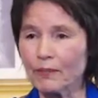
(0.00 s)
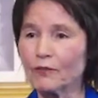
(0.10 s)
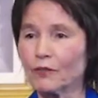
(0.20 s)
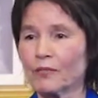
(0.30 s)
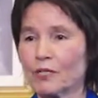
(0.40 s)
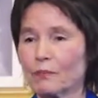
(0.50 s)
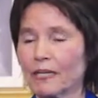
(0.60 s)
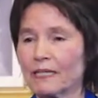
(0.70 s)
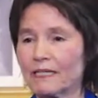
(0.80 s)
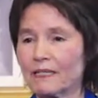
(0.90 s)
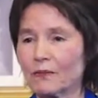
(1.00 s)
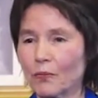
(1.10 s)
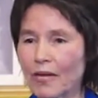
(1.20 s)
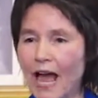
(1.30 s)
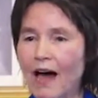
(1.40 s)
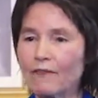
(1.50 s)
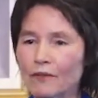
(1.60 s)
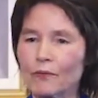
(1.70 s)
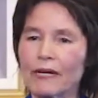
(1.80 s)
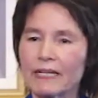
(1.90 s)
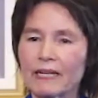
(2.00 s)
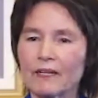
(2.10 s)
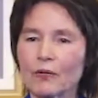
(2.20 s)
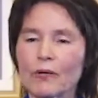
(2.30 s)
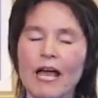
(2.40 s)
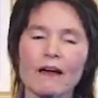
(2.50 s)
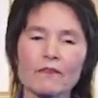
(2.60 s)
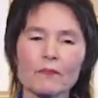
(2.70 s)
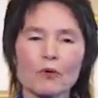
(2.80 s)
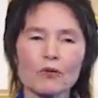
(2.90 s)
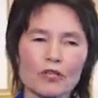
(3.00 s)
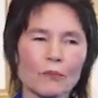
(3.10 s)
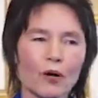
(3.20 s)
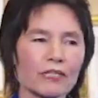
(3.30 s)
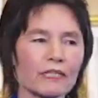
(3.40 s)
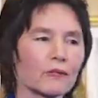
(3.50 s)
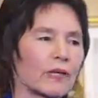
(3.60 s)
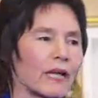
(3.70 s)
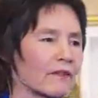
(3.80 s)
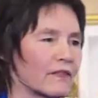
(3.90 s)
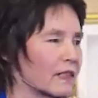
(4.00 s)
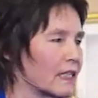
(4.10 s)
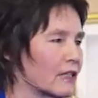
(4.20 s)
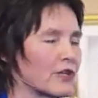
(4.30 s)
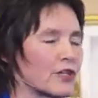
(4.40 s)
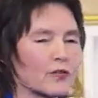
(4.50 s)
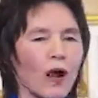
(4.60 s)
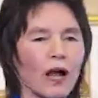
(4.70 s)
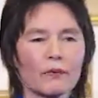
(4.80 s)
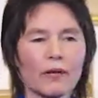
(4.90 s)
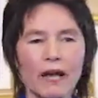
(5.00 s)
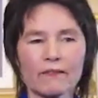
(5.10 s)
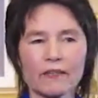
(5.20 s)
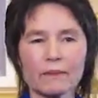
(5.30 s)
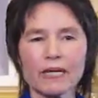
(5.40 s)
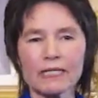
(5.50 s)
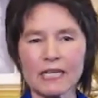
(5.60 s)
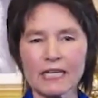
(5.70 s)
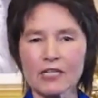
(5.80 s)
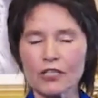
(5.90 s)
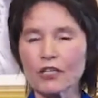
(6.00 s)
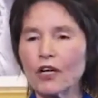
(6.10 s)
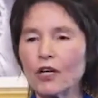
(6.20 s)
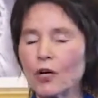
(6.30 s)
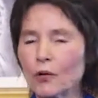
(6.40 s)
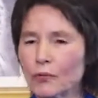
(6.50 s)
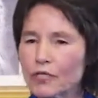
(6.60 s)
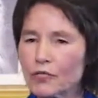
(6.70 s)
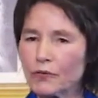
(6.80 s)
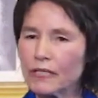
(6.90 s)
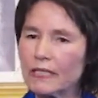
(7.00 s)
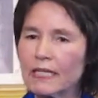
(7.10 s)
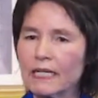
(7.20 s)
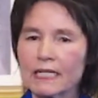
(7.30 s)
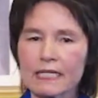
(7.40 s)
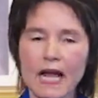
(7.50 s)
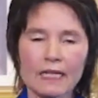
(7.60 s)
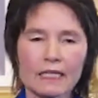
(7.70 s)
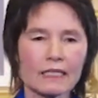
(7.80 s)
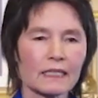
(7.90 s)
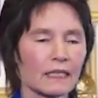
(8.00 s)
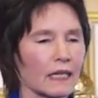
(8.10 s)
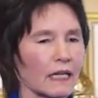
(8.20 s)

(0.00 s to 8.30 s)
pilgrimage place. We have it right here. We have the Moksha Mandir, we have Lahiri Shrine, we have the meditation retreat, silent